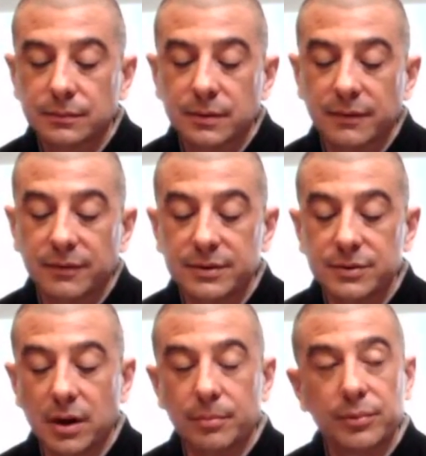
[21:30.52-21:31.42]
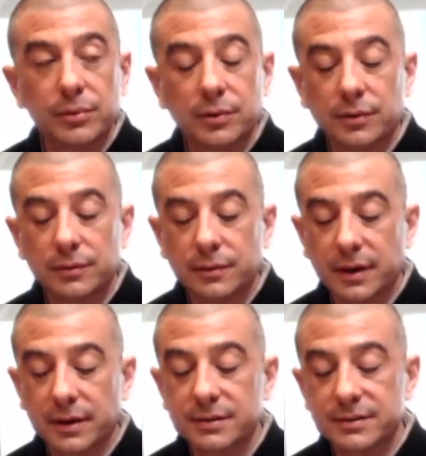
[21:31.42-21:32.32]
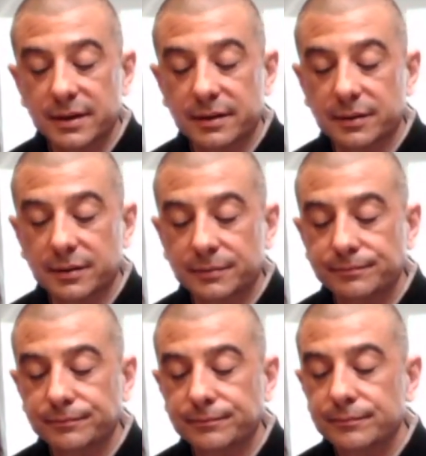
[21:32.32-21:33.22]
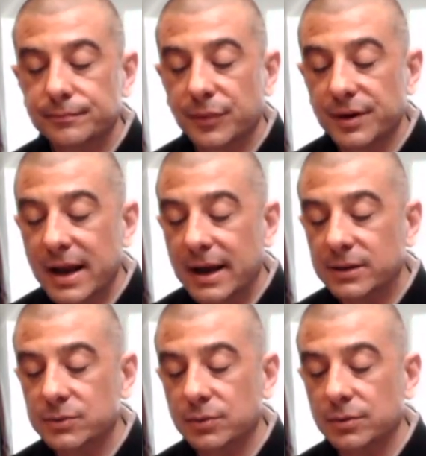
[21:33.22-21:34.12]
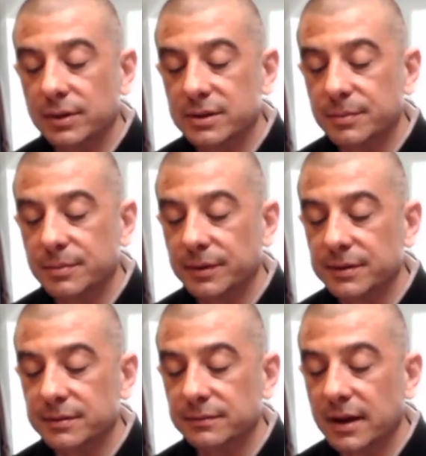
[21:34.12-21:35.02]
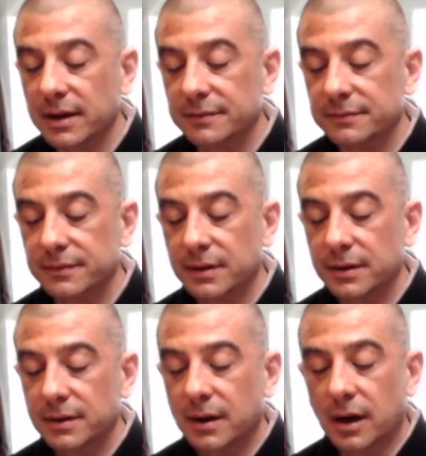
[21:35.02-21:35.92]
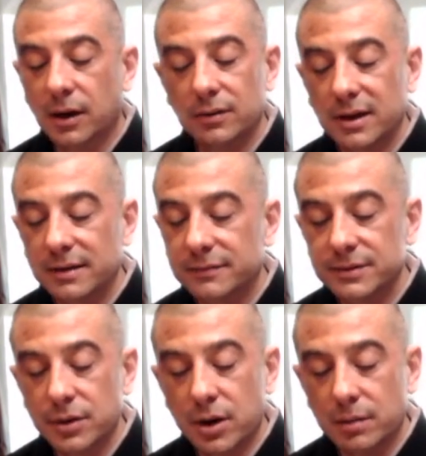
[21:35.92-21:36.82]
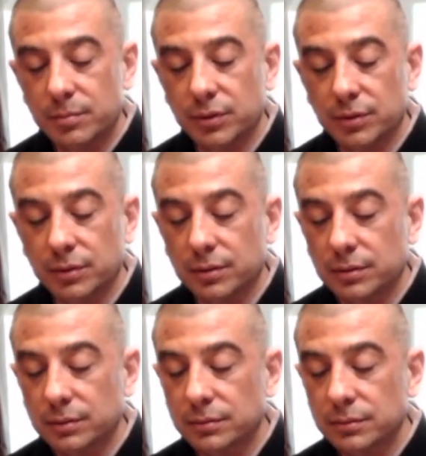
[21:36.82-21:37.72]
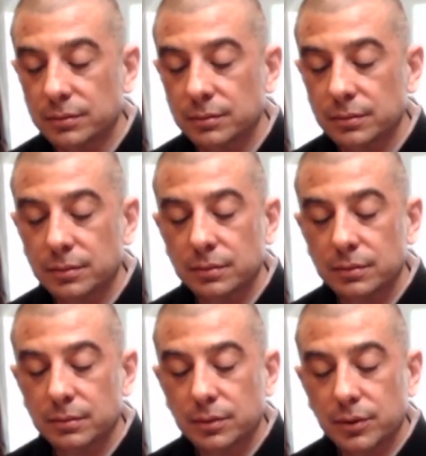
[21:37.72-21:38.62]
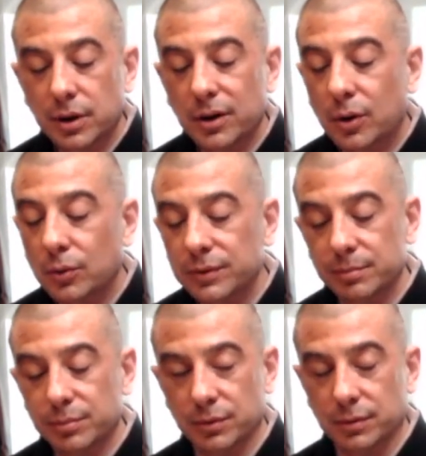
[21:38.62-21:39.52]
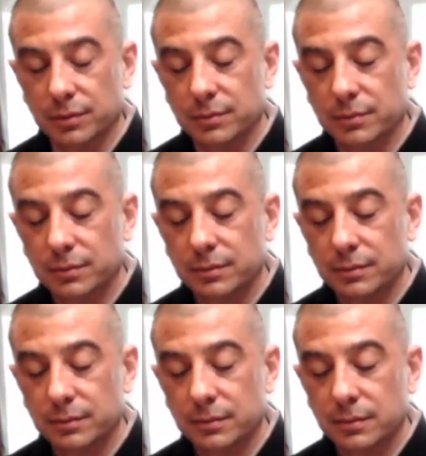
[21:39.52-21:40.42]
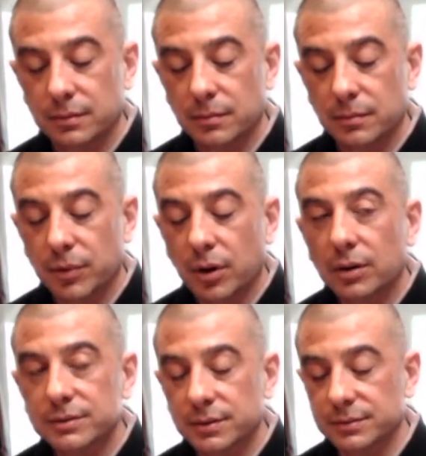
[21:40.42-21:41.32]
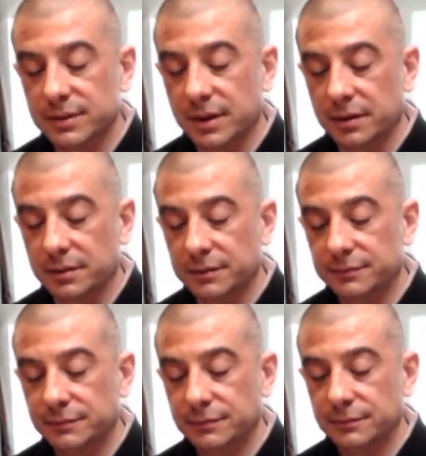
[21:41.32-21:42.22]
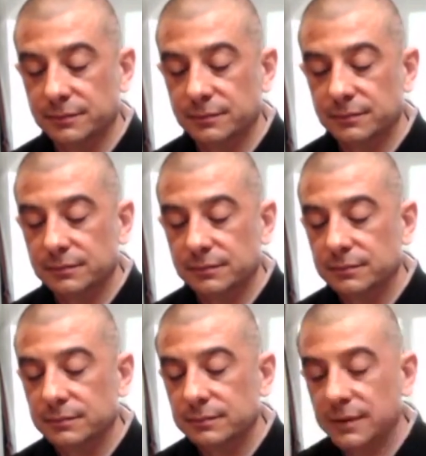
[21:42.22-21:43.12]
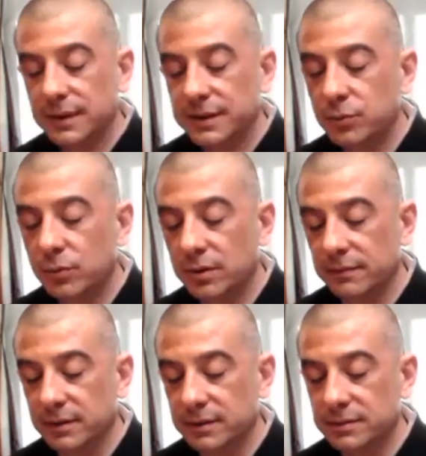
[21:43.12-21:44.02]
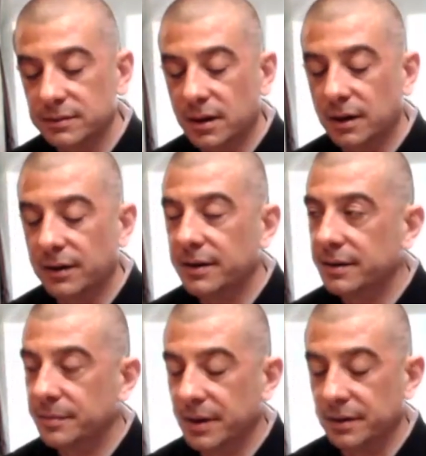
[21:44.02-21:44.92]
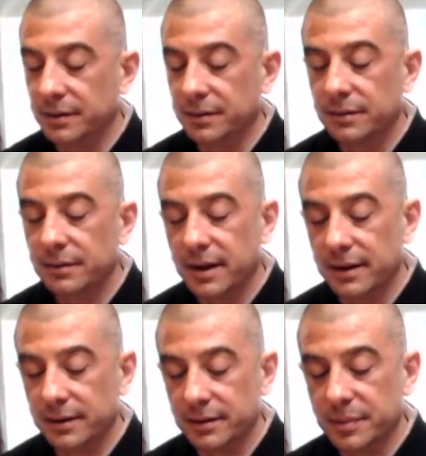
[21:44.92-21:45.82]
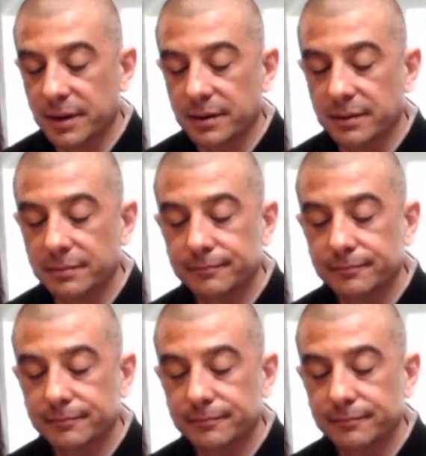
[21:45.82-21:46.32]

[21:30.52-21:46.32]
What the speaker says: If it is not plural, it is singular. But in actual experience of life, our life is not plural, not only plural, but also singular. Each one of us are independent and dependent.